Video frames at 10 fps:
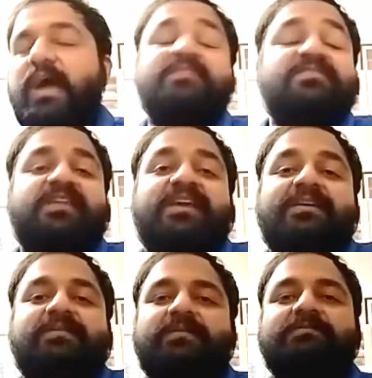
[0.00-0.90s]
and
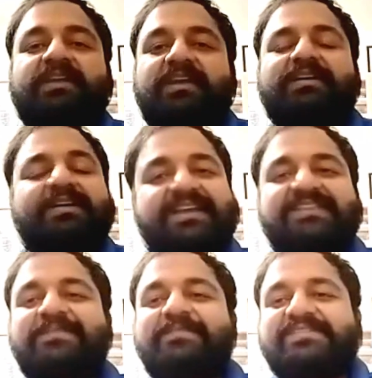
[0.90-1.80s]
think
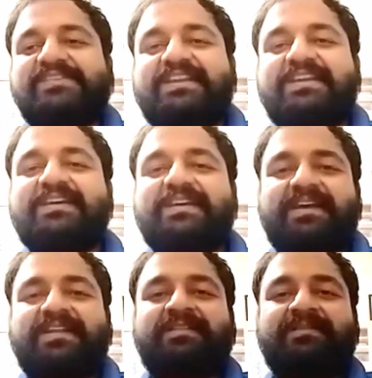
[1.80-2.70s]
crazy basically
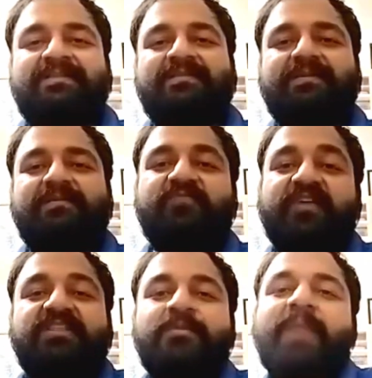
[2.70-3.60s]
in
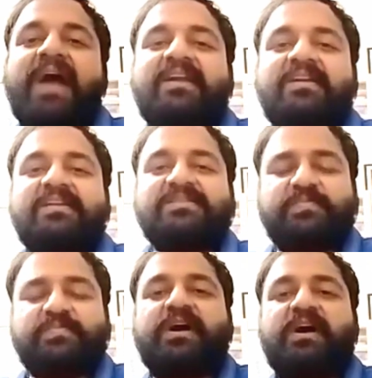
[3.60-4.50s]
when the backend is
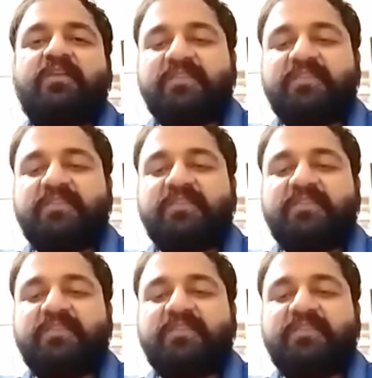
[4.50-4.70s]
pukka,